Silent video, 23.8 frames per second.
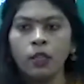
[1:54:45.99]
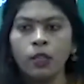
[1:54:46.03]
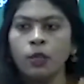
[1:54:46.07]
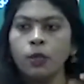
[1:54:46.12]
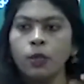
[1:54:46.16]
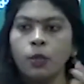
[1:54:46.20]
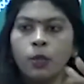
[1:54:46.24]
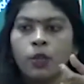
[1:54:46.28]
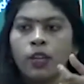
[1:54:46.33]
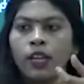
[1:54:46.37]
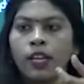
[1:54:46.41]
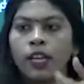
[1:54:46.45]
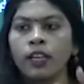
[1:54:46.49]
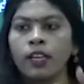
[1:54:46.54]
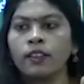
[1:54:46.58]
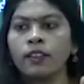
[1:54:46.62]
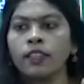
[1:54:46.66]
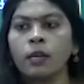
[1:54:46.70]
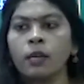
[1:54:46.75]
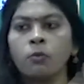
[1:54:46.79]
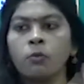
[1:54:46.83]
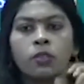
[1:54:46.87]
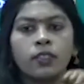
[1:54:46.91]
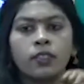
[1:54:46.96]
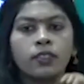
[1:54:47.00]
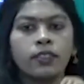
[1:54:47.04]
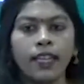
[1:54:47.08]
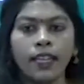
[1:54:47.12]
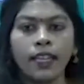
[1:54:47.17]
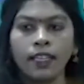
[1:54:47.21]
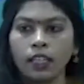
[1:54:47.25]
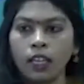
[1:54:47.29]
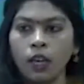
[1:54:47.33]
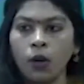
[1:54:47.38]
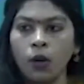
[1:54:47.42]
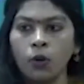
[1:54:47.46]
You don't know anything about the
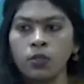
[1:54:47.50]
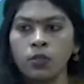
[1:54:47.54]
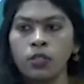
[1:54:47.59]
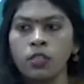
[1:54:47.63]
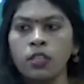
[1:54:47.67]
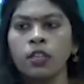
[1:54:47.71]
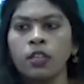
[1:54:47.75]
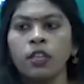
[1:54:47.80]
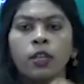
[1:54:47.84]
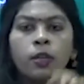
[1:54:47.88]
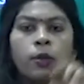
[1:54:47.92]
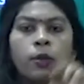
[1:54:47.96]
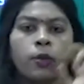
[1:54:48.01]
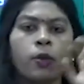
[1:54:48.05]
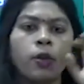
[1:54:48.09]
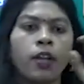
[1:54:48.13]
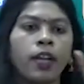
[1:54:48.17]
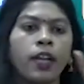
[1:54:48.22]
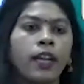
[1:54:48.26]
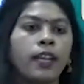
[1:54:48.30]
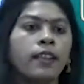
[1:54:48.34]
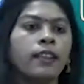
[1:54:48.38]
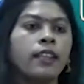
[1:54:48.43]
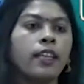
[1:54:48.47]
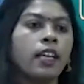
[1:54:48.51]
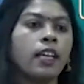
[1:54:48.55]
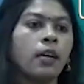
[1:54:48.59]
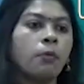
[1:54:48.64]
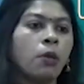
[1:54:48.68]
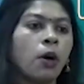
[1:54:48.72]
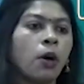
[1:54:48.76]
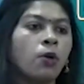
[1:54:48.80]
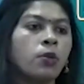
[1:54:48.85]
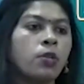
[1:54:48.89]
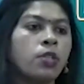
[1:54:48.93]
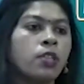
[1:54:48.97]
thread count. You don't know anything
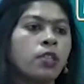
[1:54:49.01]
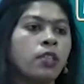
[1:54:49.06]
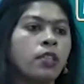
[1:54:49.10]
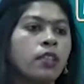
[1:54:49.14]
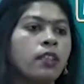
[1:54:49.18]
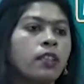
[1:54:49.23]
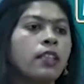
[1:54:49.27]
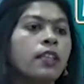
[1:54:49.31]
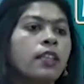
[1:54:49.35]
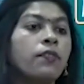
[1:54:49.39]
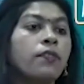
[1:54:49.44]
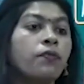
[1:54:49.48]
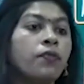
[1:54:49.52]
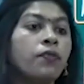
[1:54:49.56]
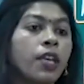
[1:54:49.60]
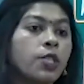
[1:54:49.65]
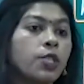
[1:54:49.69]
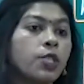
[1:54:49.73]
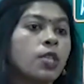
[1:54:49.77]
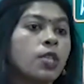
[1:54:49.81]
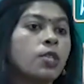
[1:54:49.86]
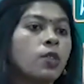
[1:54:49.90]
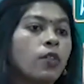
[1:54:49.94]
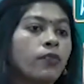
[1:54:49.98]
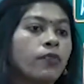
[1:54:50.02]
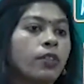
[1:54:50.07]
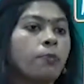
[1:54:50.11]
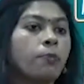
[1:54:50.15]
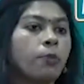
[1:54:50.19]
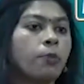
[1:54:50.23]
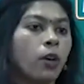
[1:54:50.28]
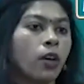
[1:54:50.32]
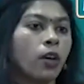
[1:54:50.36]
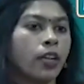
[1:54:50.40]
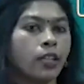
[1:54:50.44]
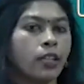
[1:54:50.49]
about the features of the
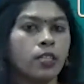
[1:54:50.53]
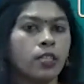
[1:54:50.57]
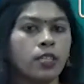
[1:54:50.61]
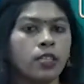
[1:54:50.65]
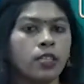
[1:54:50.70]
product.